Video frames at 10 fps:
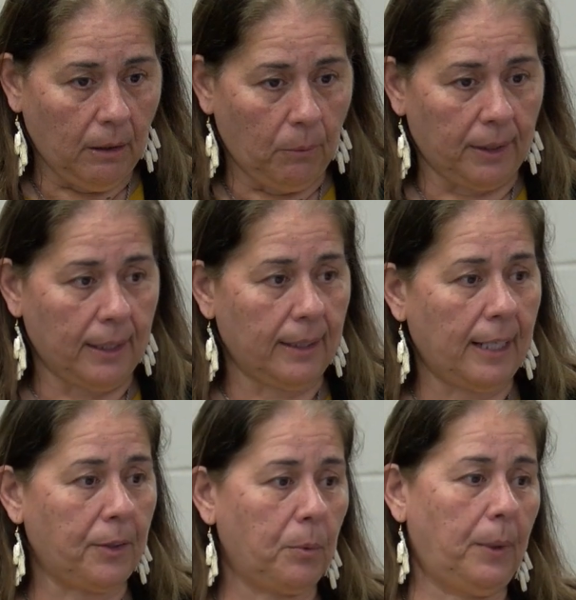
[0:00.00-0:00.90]
Within
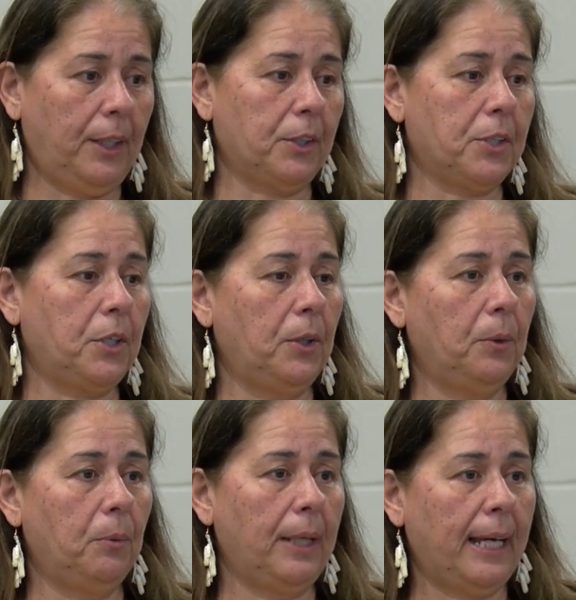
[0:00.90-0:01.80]
another week or
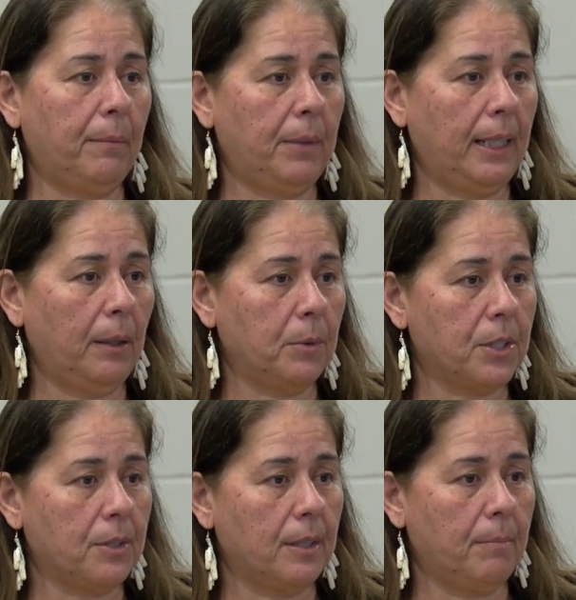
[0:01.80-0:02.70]
two, we had a meeting
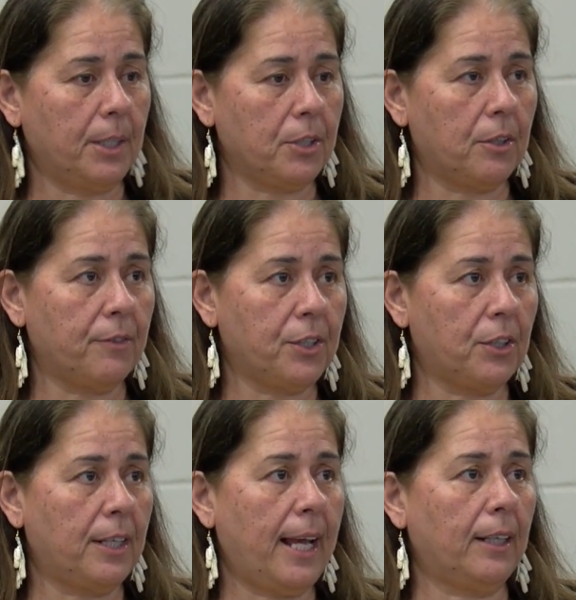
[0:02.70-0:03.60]
with the Minister of
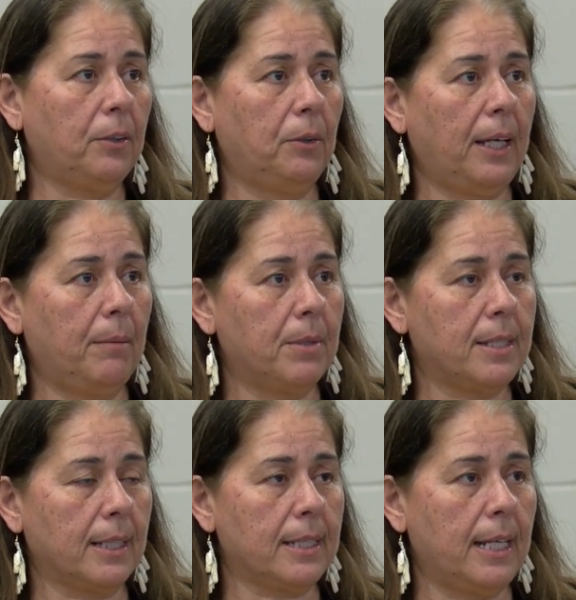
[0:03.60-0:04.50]
Cernak, who came to
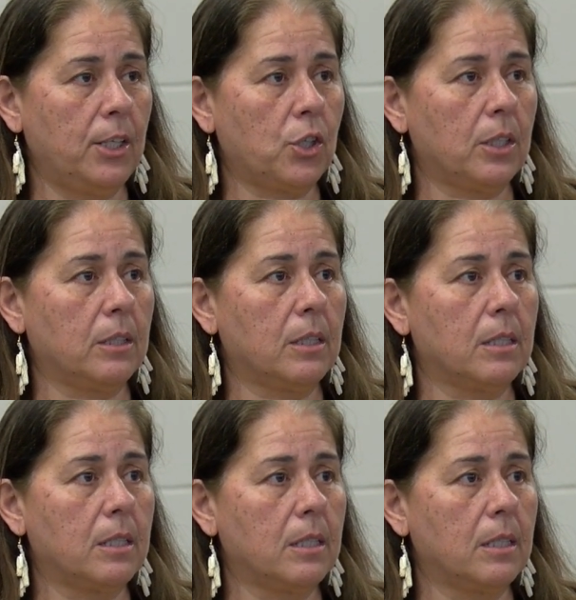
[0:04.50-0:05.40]
Six
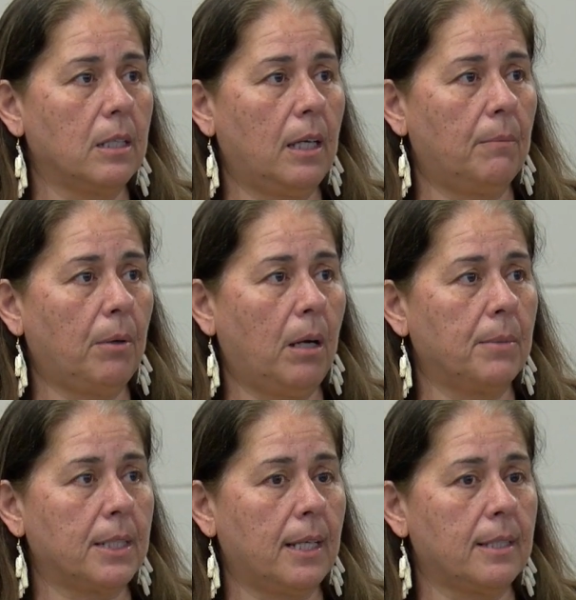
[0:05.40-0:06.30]
Nations and
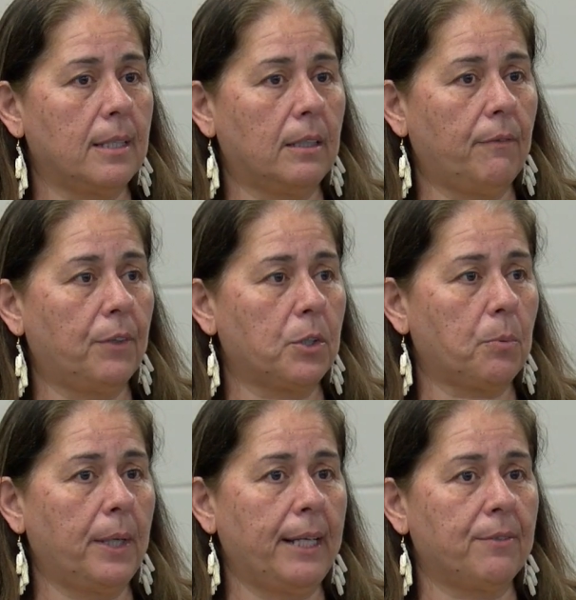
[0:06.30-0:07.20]
promised us that the
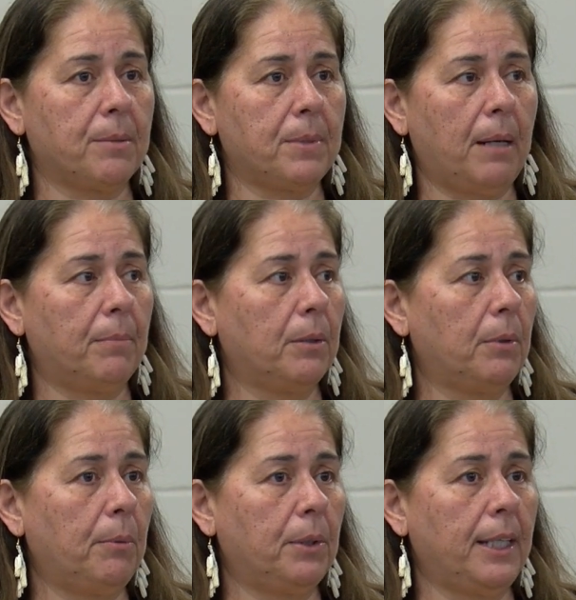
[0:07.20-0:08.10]
first week of September
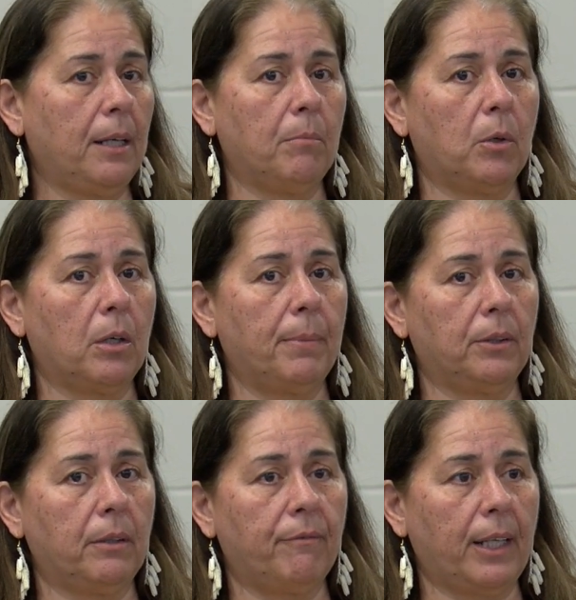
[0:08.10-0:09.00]
we would hear more
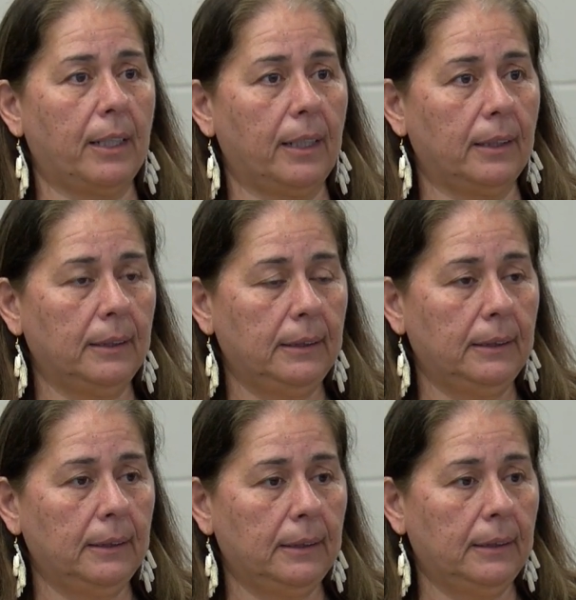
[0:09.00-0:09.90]
about the funding
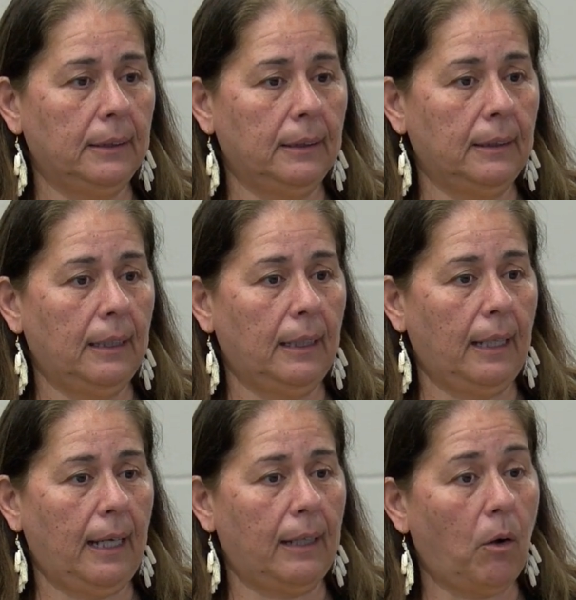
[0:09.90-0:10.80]

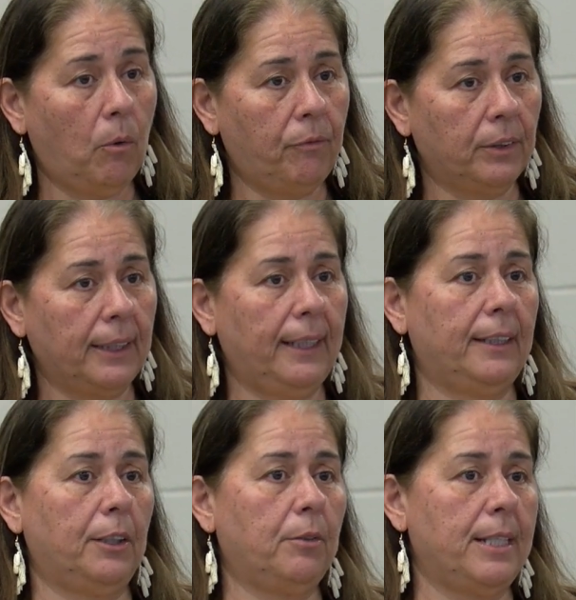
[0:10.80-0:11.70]
and hopefully an
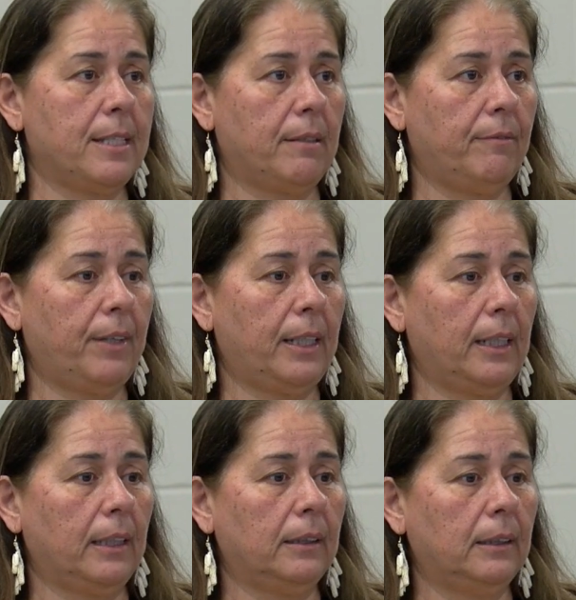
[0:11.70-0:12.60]
increase in funding.